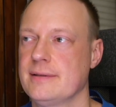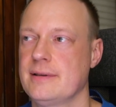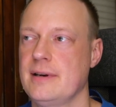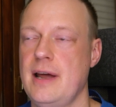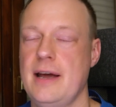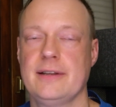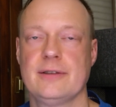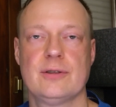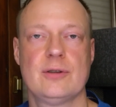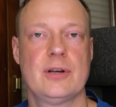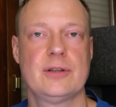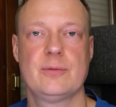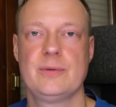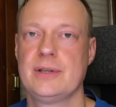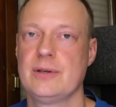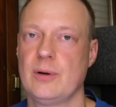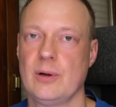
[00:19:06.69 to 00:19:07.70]
client, not
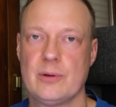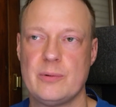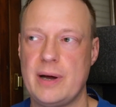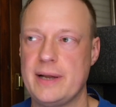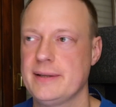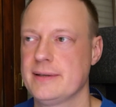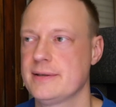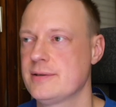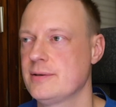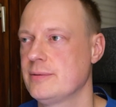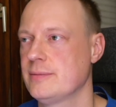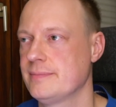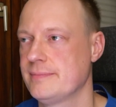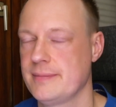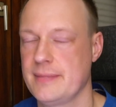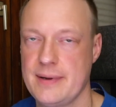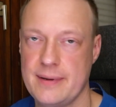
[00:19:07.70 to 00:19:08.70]
with the old one. So
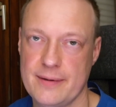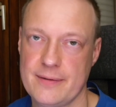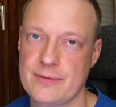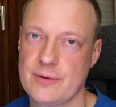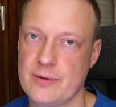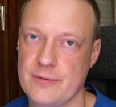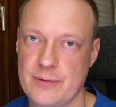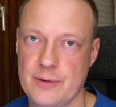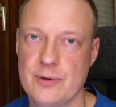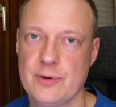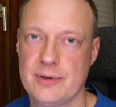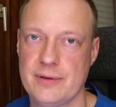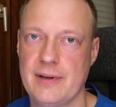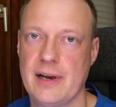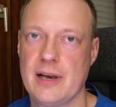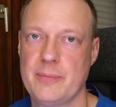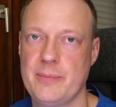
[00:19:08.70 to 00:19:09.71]
for new
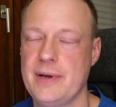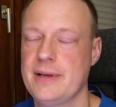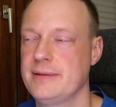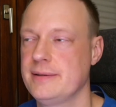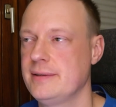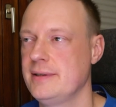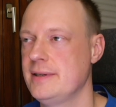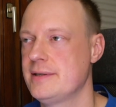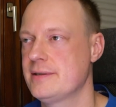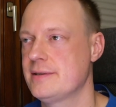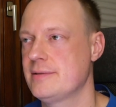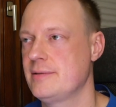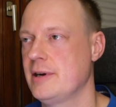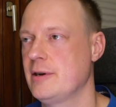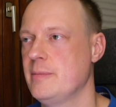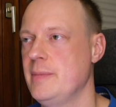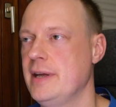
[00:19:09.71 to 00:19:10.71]
development, it's
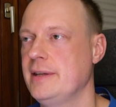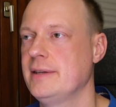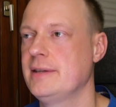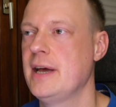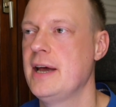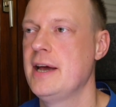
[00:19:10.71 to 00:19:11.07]
recommended.